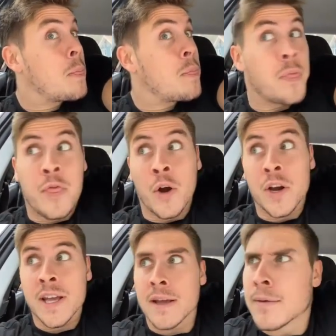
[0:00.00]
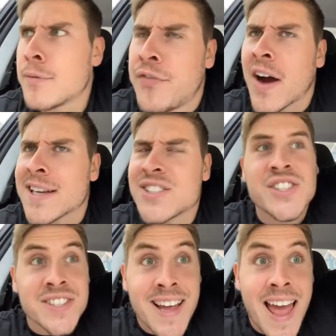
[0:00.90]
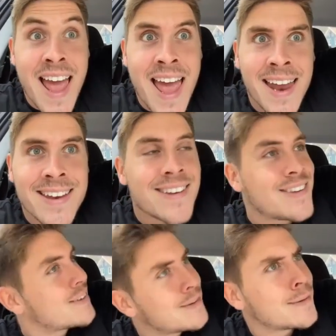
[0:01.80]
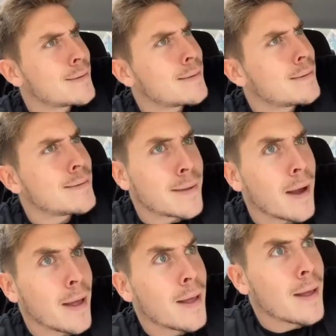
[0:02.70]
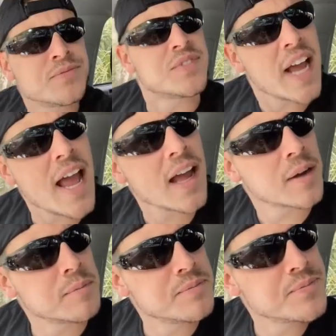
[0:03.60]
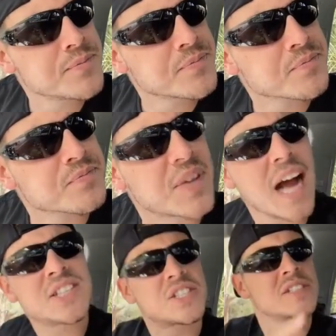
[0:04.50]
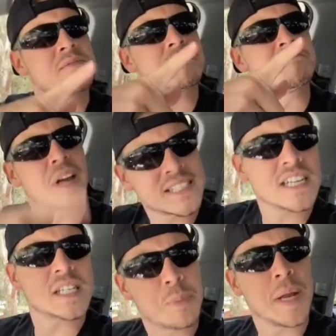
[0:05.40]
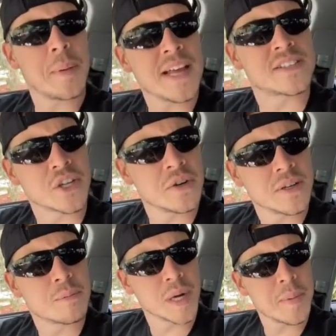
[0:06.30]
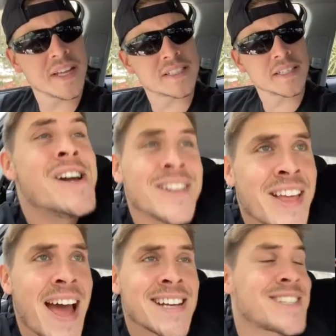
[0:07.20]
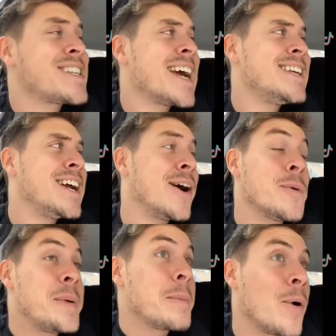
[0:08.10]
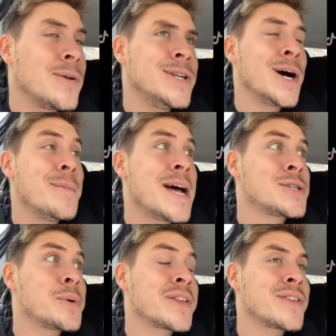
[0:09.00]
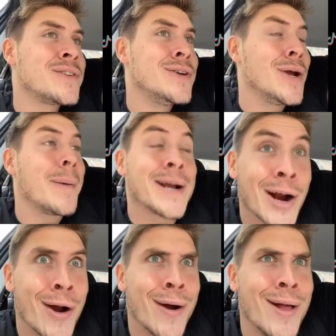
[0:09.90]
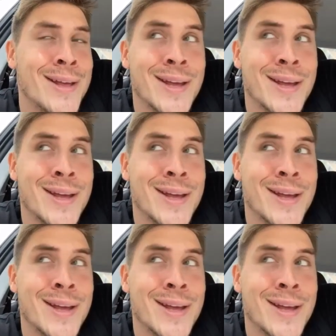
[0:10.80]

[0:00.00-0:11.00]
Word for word: 30 fights and yeah. Damn. That's that's actually pretty based, dude. Pretty based. Thanks. And you know, when people, you know, mess with, you know, my girl.